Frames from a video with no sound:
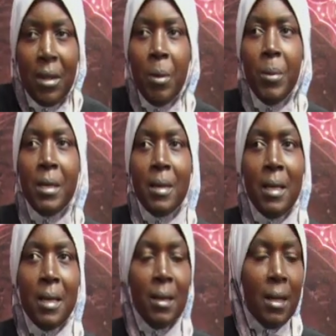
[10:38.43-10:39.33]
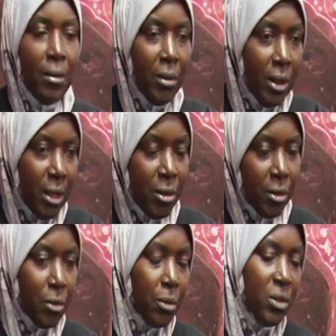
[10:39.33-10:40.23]
People are thinking they're going
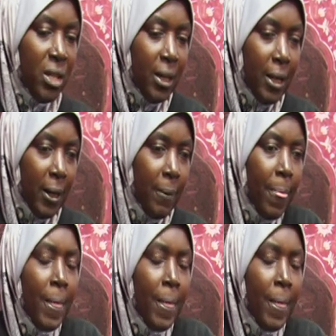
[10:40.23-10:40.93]
into Jannah